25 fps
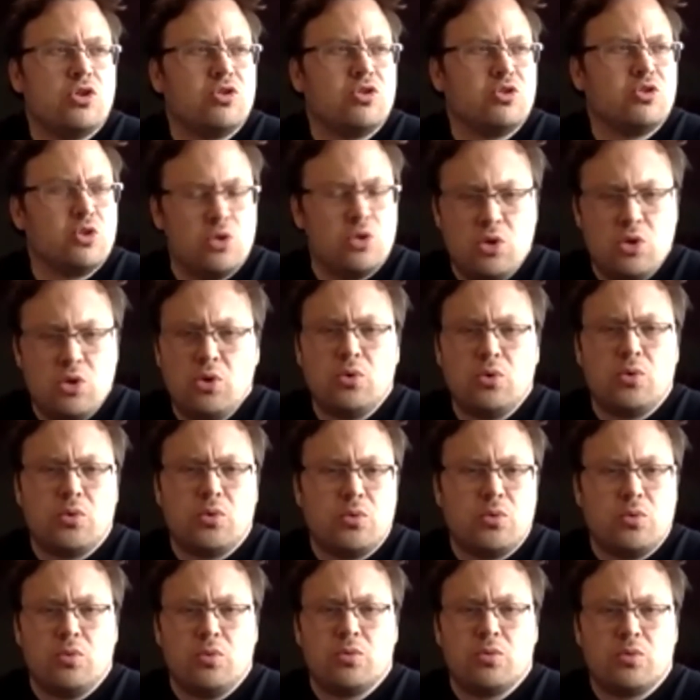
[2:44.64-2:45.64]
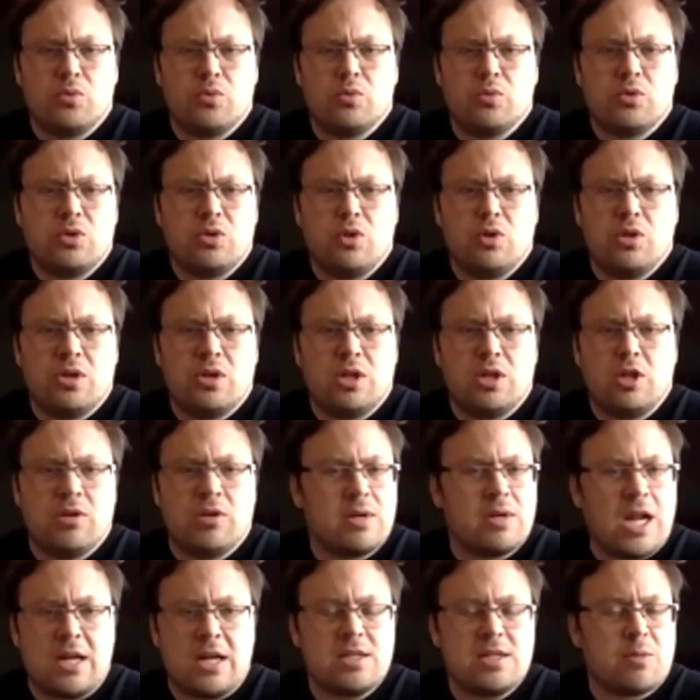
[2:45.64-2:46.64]
knew,
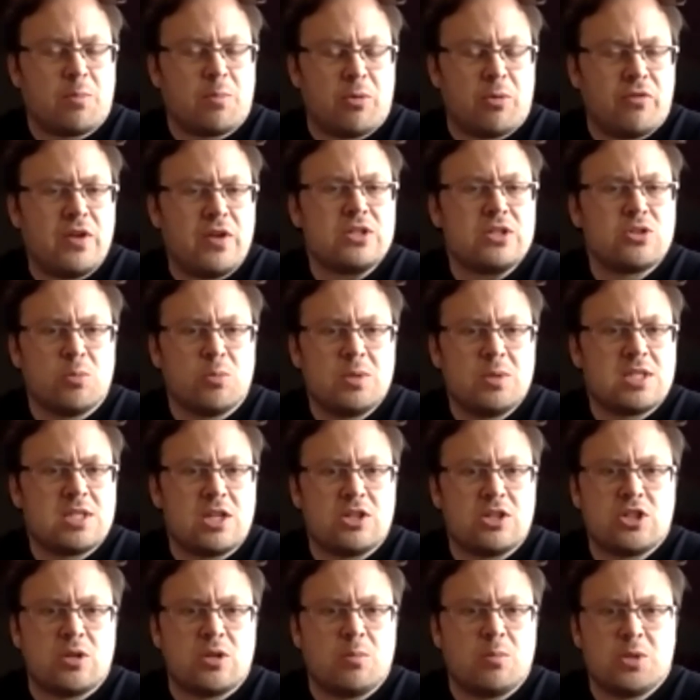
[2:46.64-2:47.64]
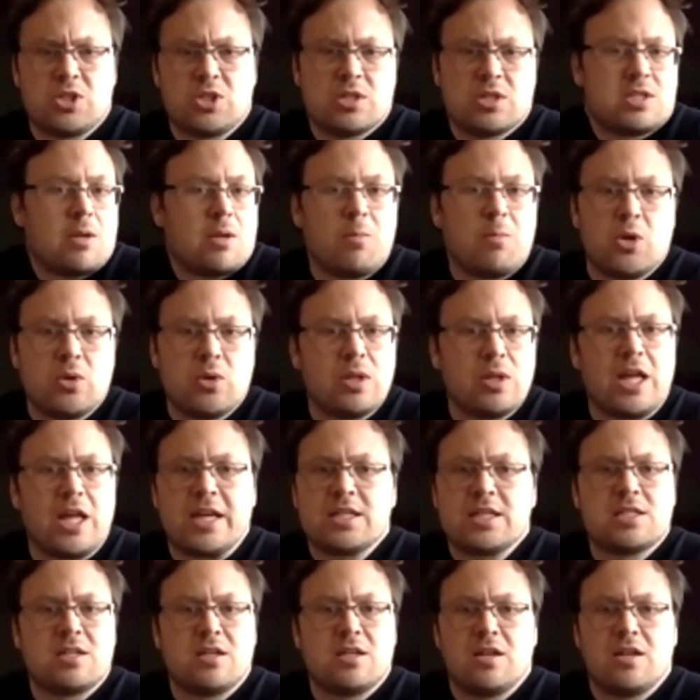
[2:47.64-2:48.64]
not as a professional musician, but just somebody who
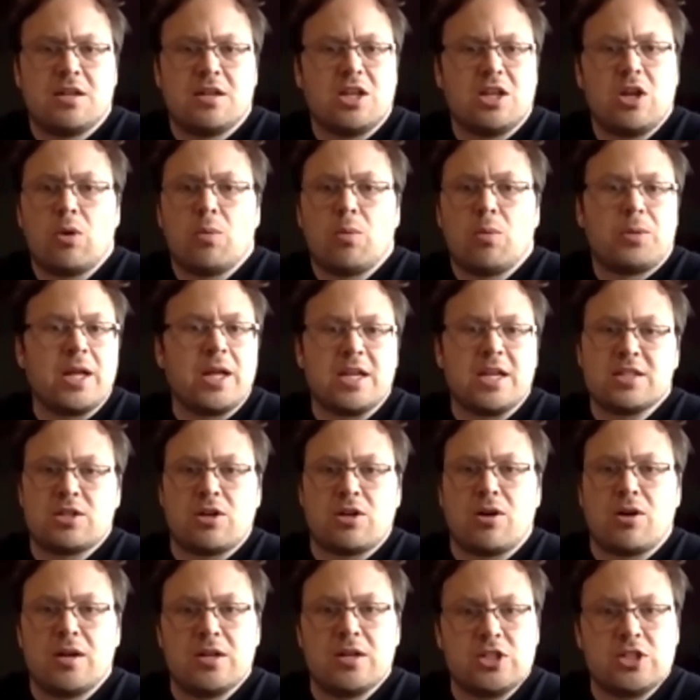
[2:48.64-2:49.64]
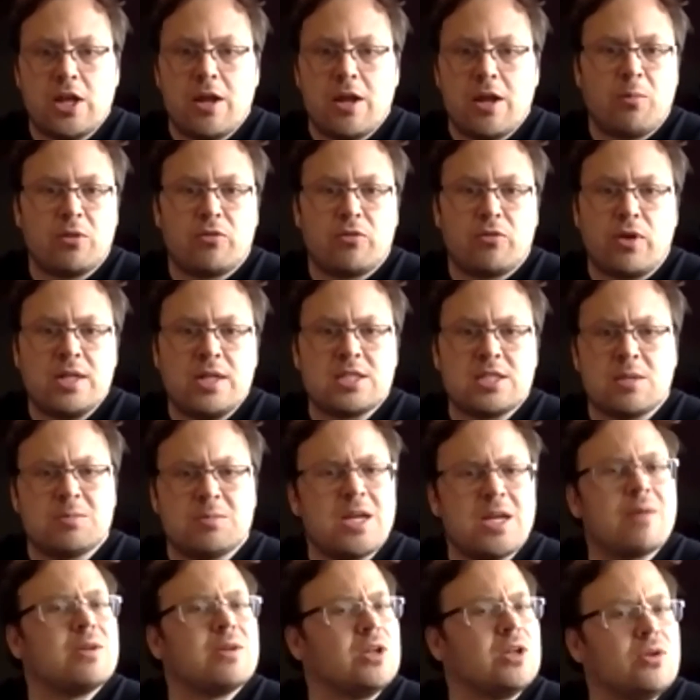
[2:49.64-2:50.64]
likes to, play guitar and jam with friends
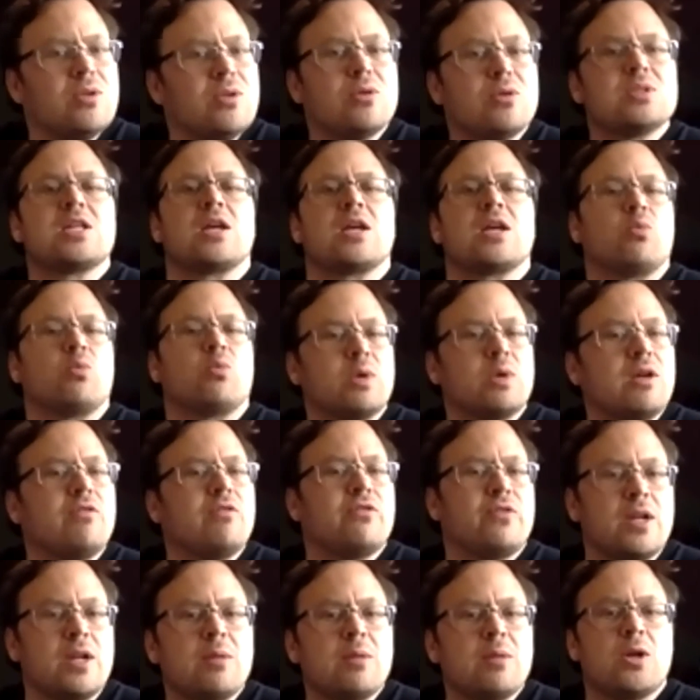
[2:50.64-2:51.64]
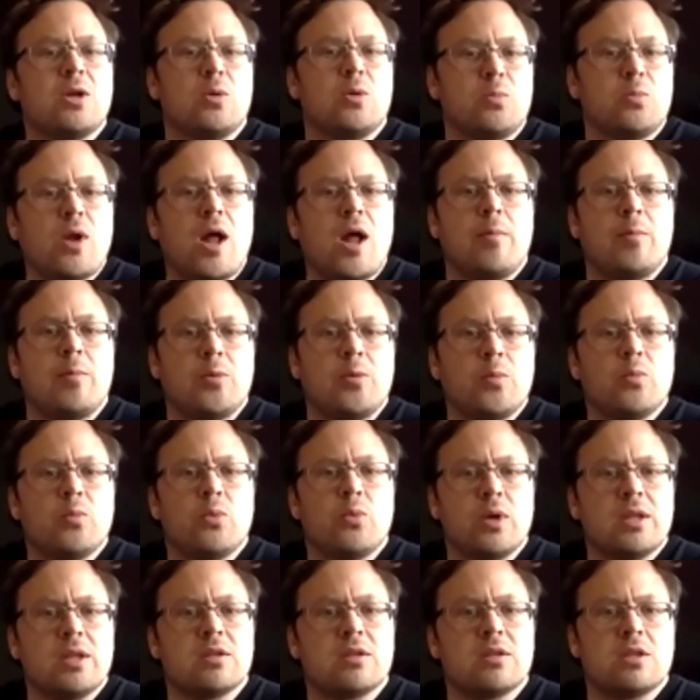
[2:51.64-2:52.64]
sometimes. He knew there was like a real fundamental problem
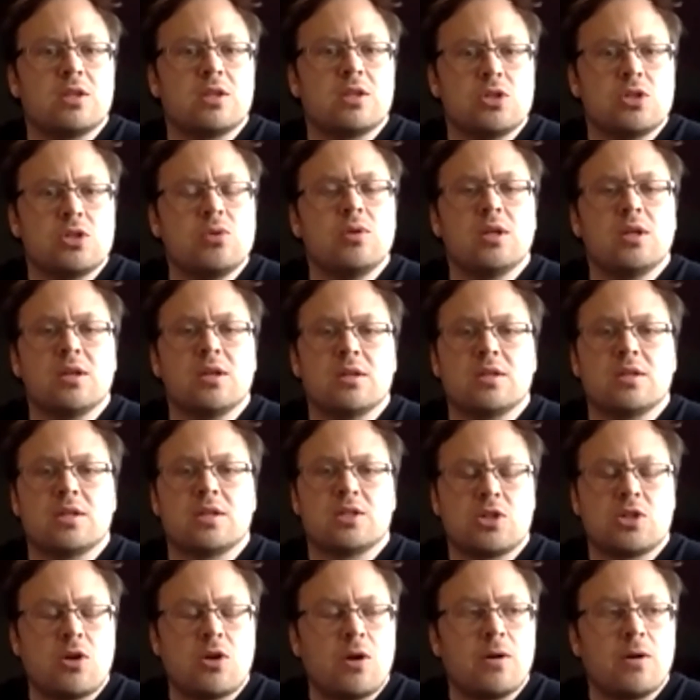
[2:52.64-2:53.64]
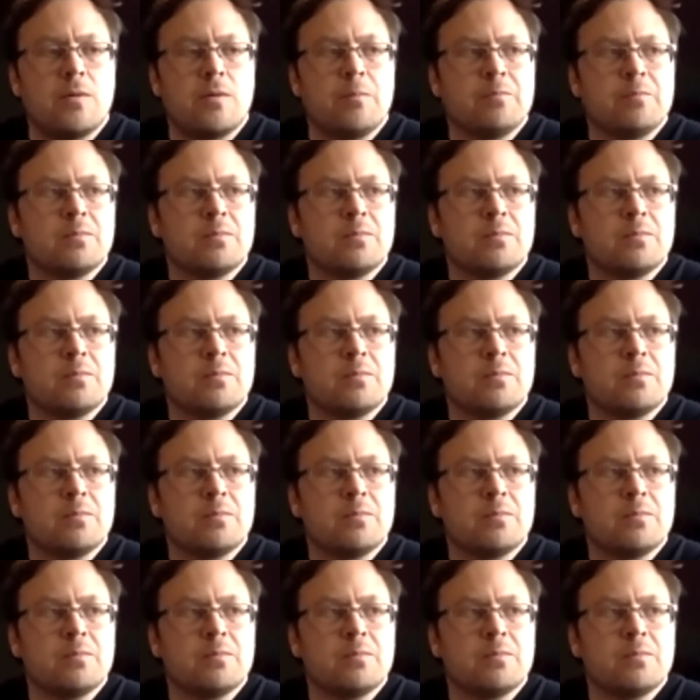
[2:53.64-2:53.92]
with tuning of the guitar.